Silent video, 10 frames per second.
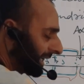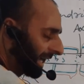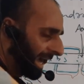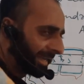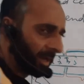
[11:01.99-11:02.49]

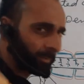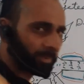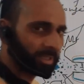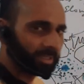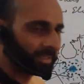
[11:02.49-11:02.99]
these
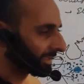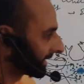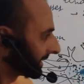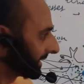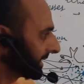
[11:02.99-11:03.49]

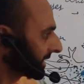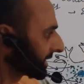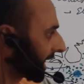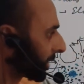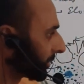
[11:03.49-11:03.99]

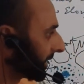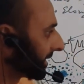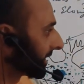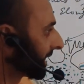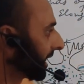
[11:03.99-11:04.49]

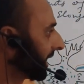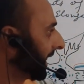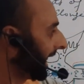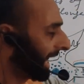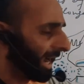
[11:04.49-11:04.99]
telodendria
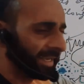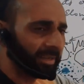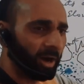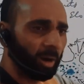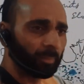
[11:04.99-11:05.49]
end
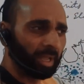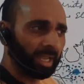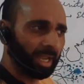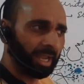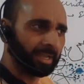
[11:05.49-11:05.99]
up
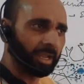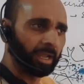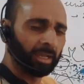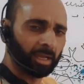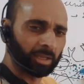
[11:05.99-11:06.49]
in
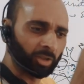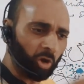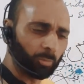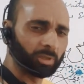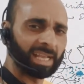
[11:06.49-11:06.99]

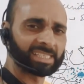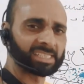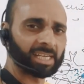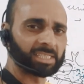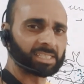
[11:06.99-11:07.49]
knob-like
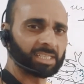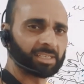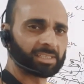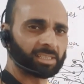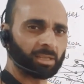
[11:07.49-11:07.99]

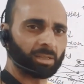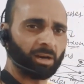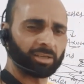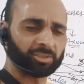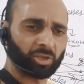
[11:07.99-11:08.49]
structures,
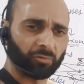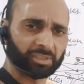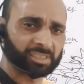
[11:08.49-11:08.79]
large rounded